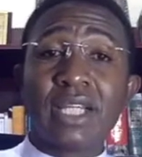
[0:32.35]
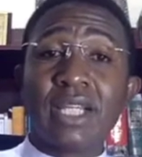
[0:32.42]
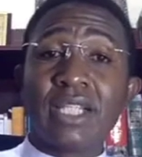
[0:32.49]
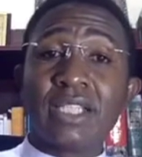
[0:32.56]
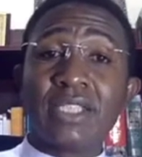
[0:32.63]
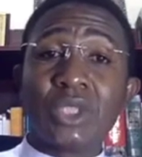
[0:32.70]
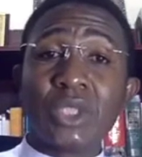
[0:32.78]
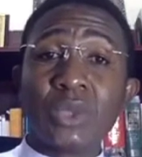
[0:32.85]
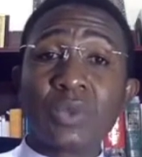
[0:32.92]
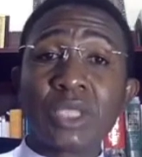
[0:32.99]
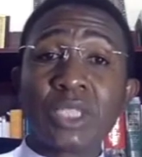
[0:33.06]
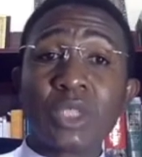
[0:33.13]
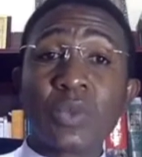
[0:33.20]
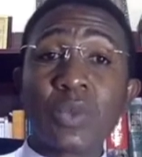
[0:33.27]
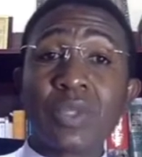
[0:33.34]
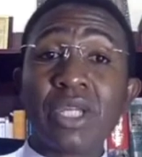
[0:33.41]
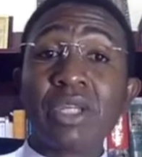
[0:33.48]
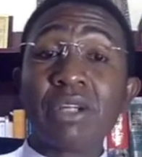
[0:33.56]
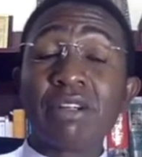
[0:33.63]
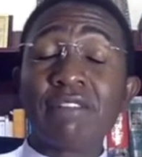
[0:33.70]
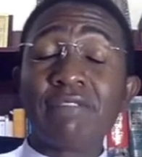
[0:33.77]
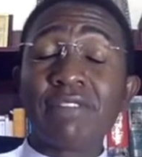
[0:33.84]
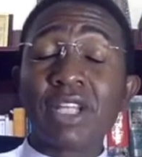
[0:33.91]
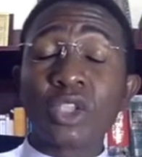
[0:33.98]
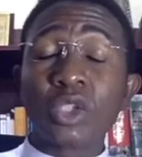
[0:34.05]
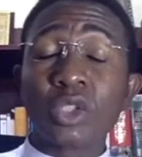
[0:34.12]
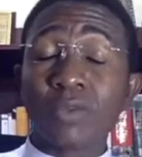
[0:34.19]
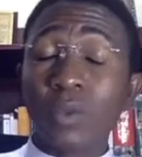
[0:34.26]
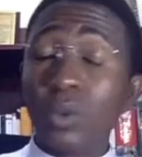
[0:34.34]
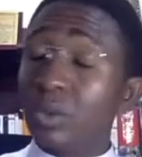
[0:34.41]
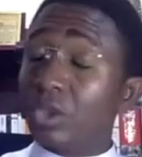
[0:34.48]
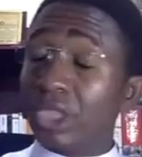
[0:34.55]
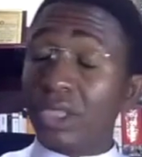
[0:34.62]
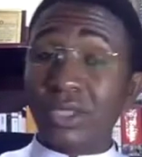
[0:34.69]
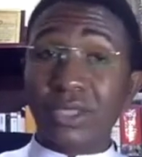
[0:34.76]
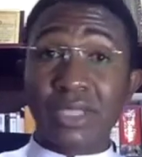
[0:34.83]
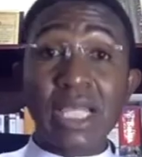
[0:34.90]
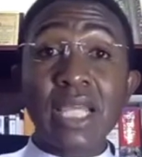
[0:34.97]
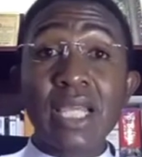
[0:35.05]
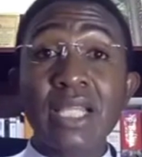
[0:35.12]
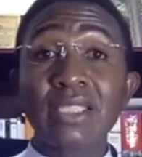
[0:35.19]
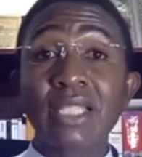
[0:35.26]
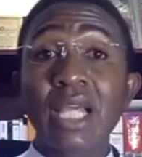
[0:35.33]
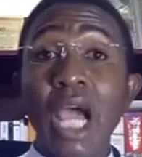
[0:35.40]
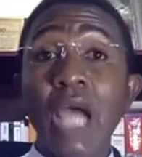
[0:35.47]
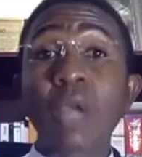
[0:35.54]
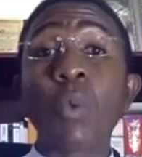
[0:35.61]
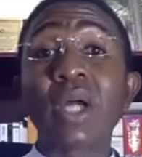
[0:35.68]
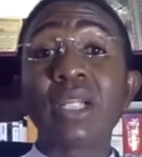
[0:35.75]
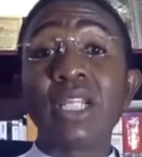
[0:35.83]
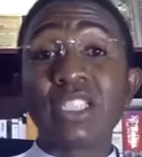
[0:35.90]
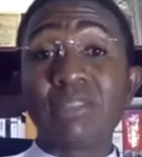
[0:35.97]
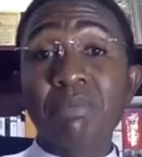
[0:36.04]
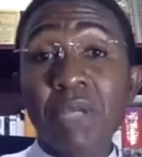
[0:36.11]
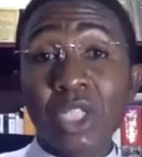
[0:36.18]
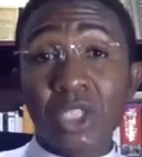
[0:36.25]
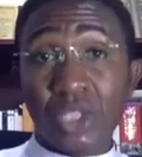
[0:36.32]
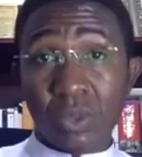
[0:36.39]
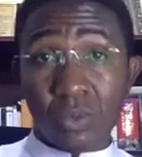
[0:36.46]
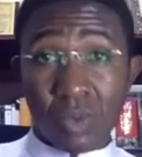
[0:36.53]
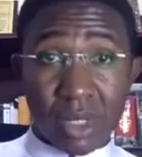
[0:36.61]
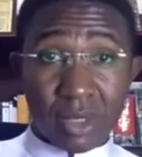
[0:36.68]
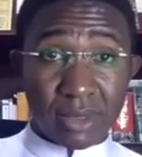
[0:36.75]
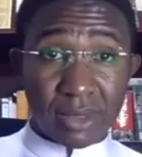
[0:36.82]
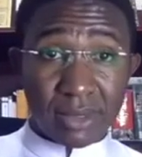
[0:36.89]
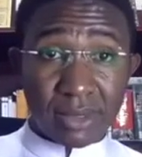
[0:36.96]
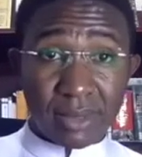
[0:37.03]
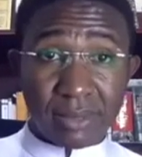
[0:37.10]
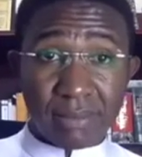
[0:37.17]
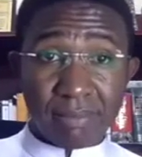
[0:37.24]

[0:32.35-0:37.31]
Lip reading: is situated within the revelation of who Jesus is and what his mission was.